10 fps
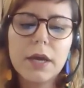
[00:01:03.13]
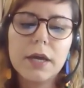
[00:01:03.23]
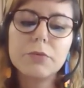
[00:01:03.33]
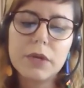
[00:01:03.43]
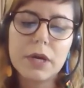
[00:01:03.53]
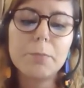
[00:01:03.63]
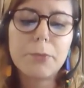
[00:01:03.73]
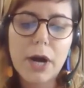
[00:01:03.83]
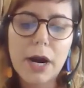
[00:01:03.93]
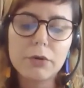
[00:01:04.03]
And we are
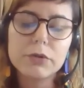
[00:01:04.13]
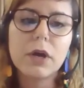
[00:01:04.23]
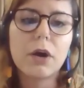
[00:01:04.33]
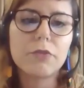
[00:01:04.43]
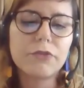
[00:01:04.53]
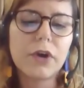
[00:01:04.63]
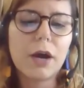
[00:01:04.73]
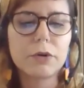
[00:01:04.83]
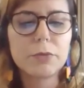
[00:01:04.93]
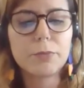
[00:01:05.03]
proud of
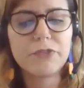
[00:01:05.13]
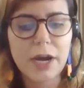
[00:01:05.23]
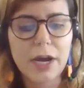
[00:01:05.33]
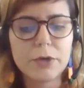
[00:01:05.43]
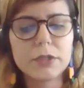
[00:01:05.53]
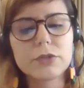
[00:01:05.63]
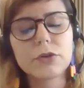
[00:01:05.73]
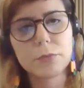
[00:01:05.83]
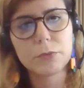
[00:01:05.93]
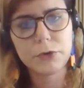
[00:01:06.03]
our vibrant
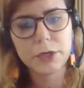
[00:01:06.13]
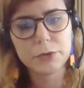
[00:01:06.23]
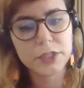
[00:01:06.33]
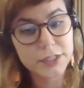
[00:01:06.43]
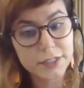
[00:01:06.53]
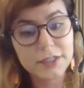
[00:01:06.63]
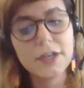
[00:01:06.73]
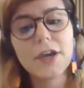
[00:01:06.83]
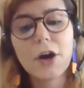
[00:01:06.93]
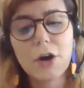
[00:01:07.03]
community
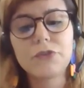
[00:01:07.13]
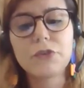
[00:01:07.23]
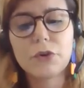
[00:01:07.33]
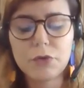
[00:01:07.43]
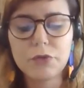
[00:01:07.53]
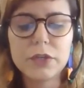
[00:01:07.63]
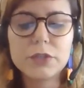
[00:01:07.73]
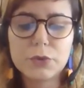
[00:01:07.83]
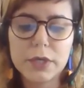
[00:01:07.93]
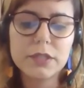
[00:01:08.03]
of over
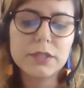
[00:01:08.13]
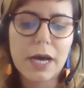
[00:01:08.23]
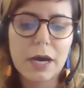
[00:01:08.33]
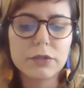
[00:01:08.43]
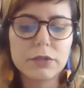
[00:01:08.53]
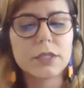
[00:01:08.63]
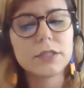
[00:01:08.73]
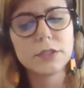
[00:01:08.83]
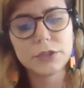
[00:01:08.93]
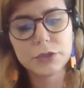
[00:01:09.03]

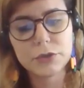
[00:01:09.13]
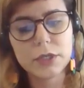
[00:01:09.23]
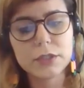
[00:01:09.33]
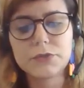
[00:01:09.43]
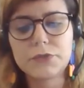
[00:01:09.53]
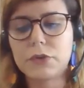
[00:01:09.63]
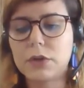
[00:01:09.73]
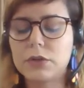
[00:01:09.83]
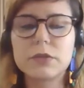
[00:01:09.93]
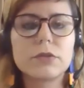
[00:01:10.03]
20,000 students
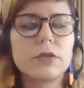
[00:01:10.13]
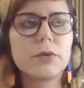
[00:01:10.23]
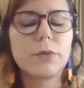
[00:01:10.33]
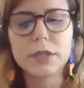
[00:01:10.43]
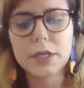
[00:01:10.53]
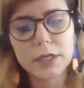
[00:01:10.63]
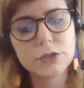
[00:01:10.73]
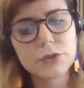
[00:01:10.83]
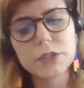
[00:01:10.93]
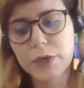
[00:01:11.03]
from
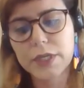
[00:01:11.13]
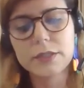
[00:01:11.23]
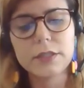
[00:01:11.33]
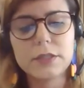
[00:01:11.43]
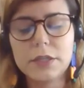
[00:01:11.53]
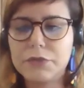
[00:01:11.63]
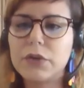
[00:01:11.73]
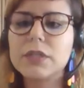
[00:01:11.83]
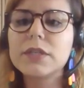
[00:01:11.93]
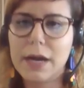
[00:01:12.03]
120
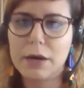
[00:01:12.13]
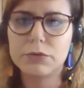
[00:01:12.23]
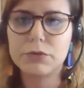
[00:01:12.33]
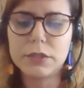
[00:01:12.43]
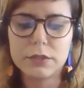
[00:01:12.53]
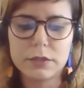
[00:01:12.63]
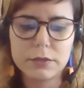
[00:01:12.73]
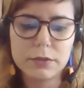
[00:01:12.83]
different countries.